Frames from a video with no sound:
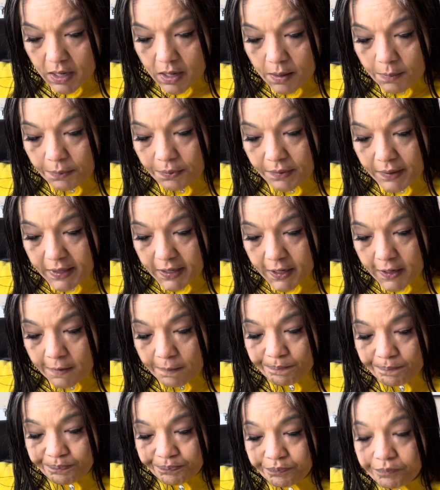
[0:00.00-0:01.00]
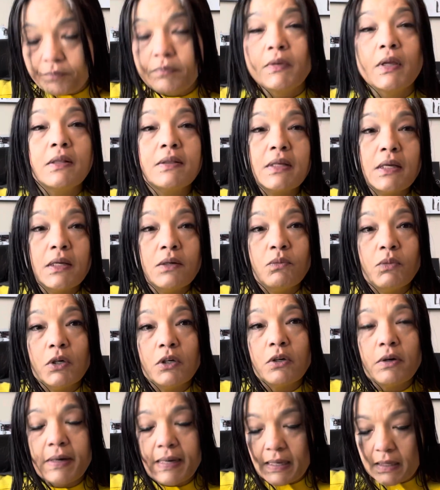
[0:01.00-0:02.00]
printed, then we'll
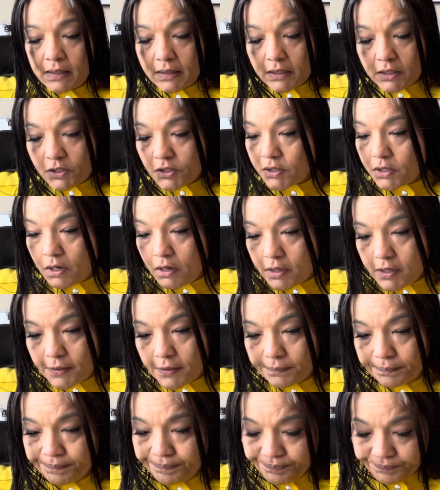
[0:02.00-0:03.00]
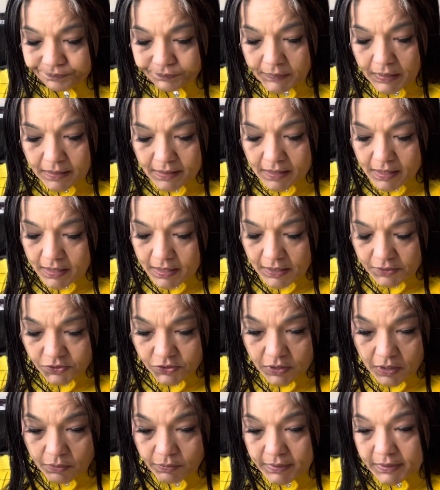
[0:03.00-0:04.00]
go ahead and get started. And then I'll
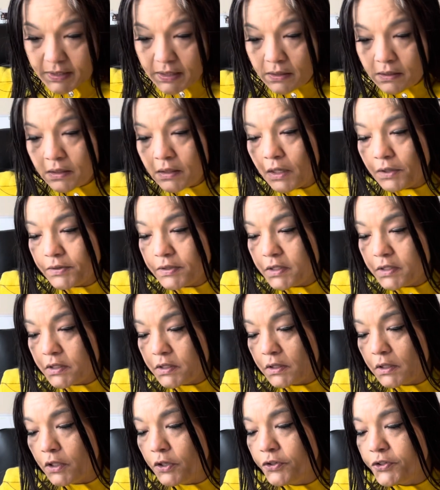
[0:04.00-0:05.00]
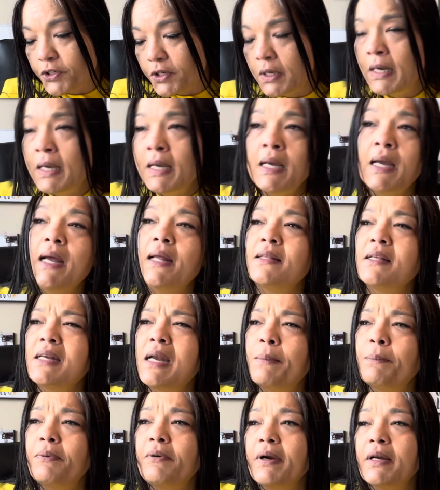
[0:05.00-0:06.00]
start with the closing disclosure. And then I
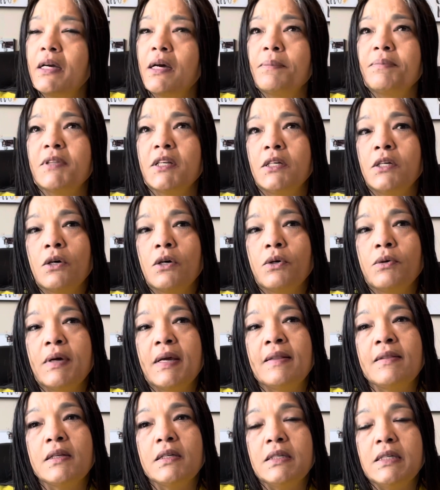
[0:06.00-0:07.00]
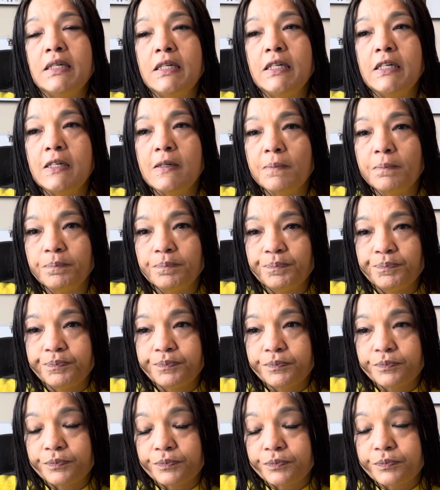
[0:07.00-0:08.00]
bring up the note and the deed
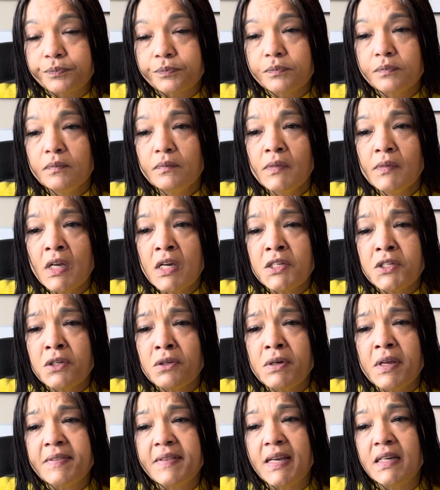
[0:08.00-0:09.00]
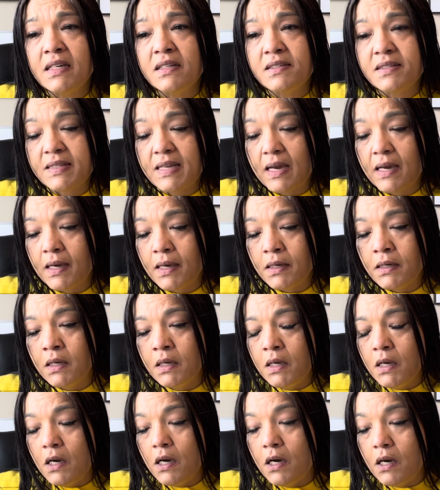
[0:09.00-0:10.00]
so that they can sign
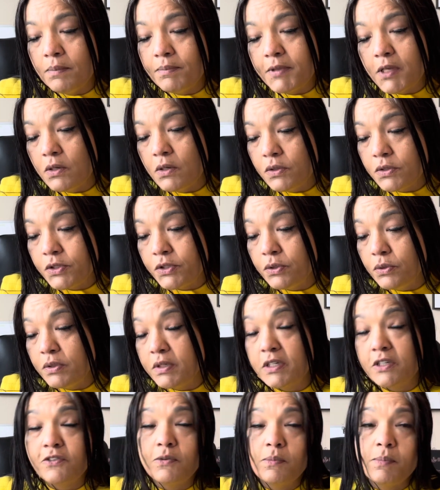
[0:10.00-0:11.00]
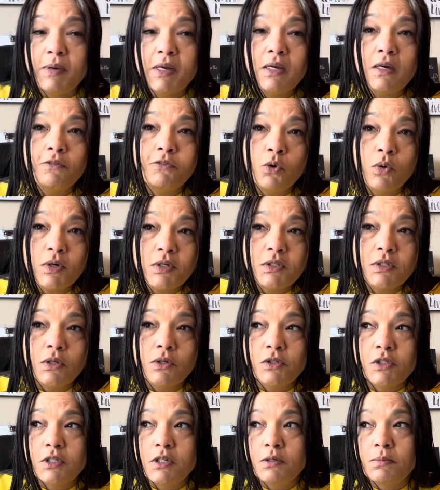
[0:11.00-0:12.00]
those two, because for me, of course,
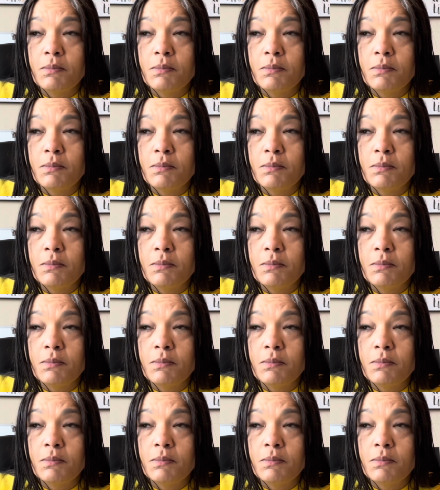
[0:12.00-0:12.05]
those are